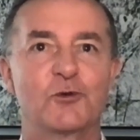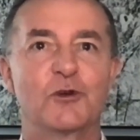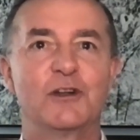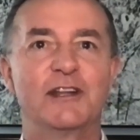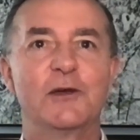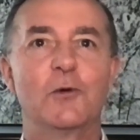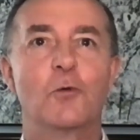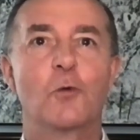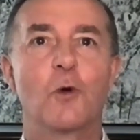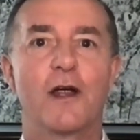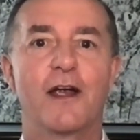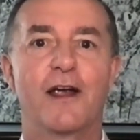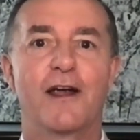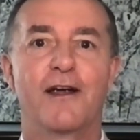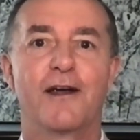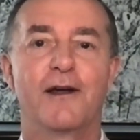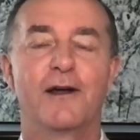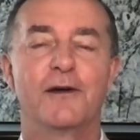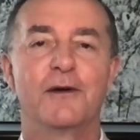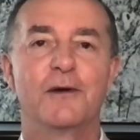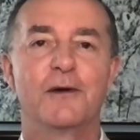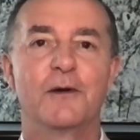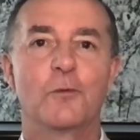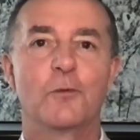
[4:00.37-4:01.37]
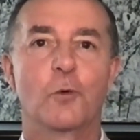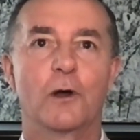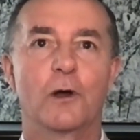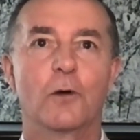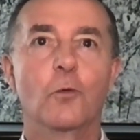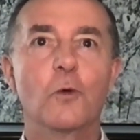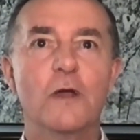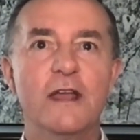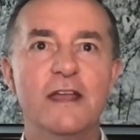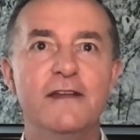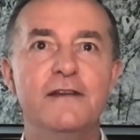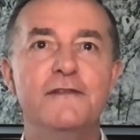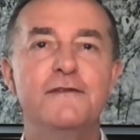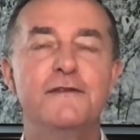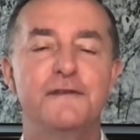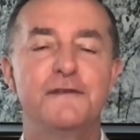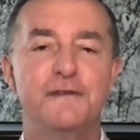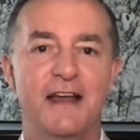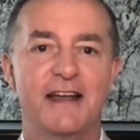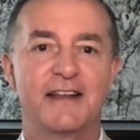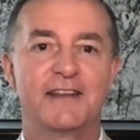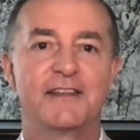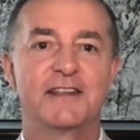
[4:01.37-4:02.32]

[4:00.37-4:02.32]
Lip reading: really where we fit.